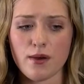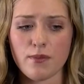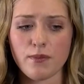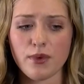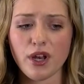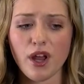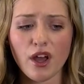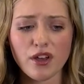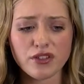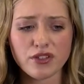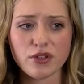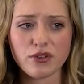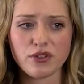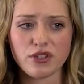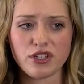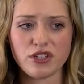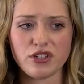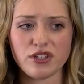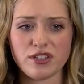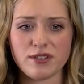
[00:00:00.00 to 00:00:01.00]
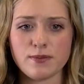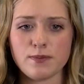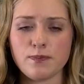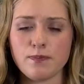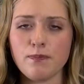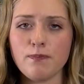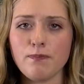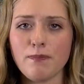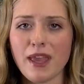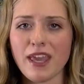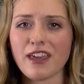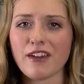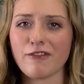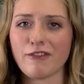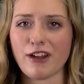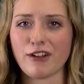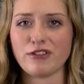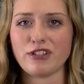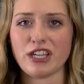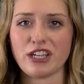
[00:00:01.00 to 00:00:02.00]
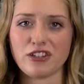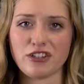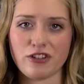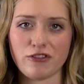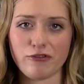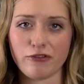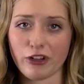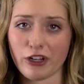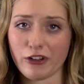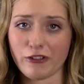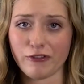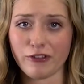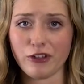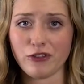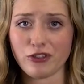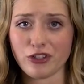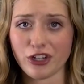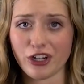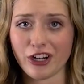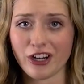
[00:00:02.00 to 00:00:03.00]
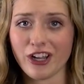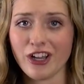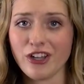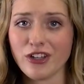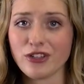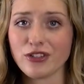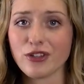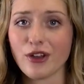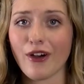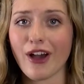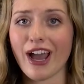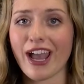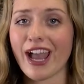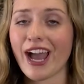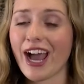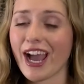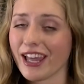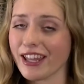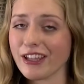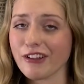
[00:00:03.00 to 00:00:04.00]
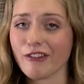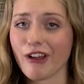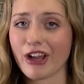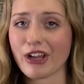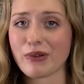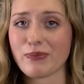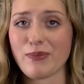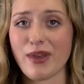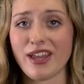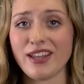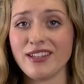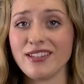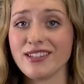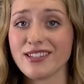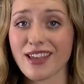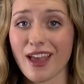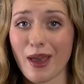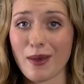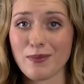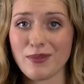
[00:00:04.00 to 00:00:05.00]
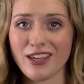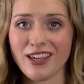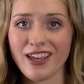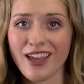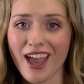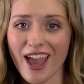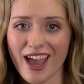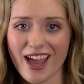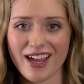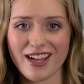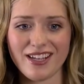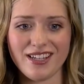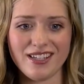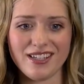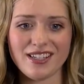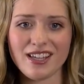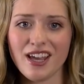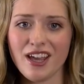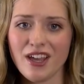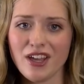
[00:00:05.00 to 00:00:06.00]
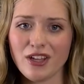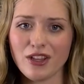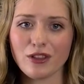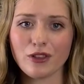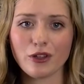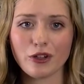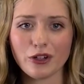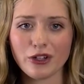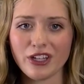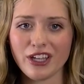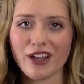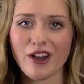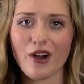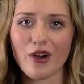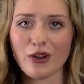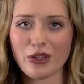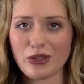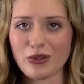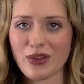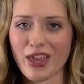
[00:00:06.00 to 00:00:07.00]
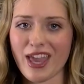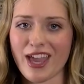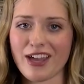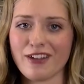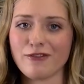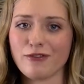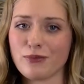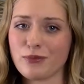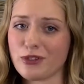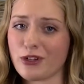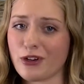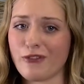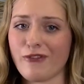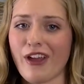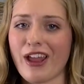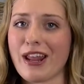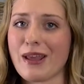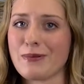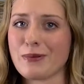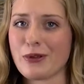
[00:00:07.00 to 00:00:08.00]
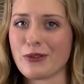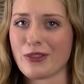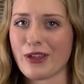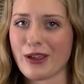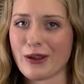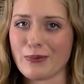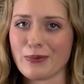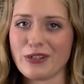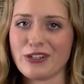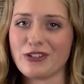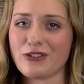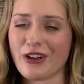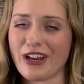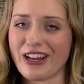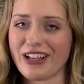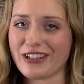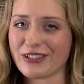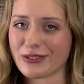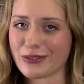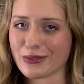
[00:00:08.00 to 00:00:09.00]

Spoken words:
but also to just make a foundation for your future. So I highly recommend coming and learning all you can from Certified Hypnotherapy Training